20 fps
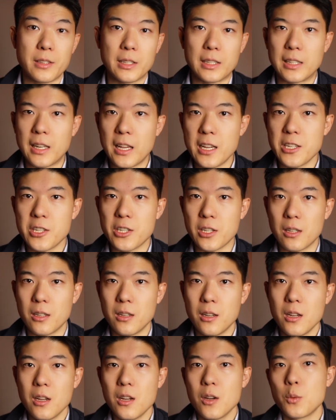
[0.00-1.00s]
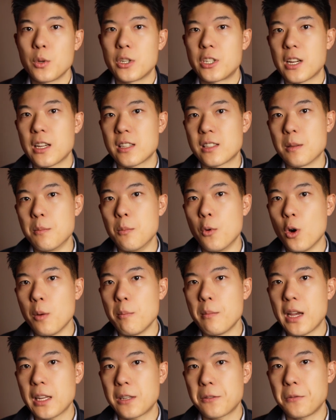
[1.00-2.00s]
the Glacier, which has a more
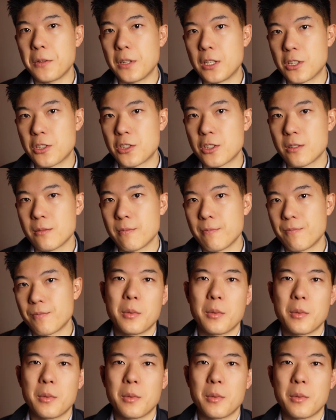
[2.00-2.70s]
matte finish.